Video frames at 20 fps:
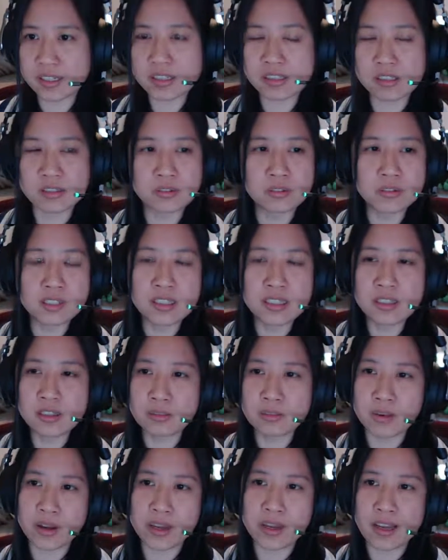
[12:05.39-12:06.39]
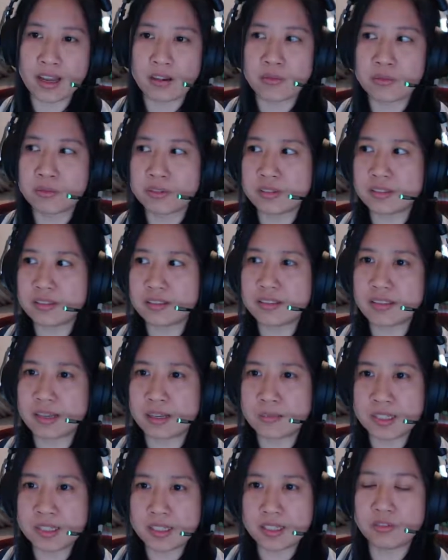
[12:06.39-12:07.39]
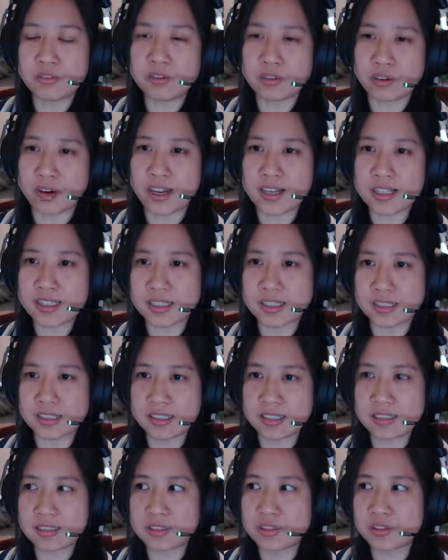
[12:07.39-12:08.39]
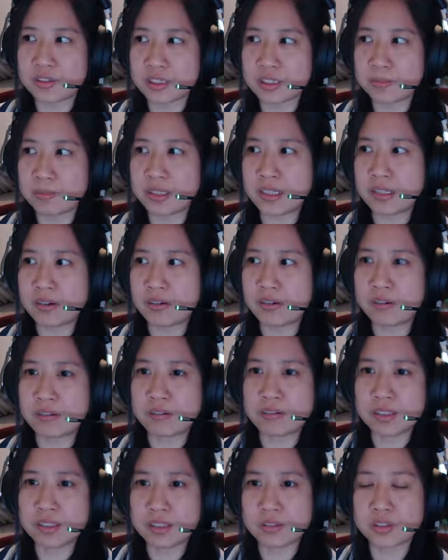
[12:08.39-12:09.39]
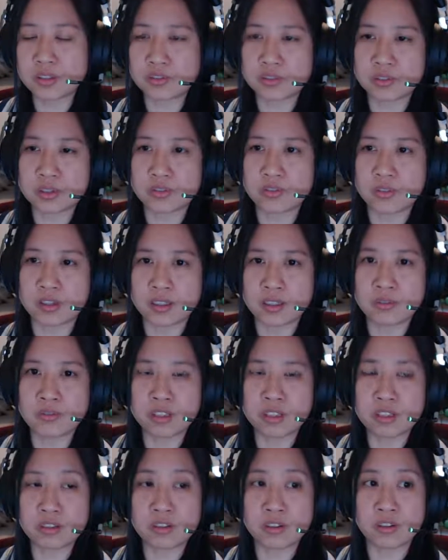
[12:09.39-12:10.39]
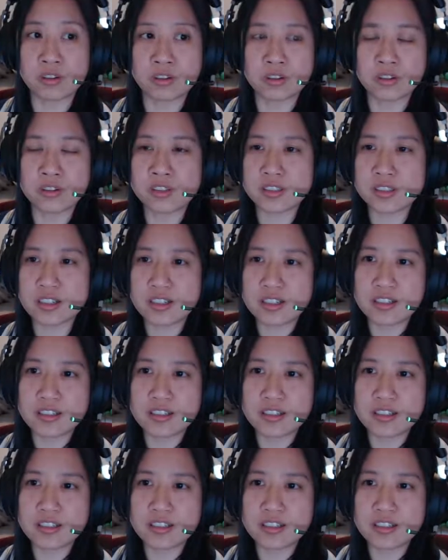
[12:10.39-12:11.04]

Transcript: So in a way, I mean, if you're asking, should it be only useful for language learners?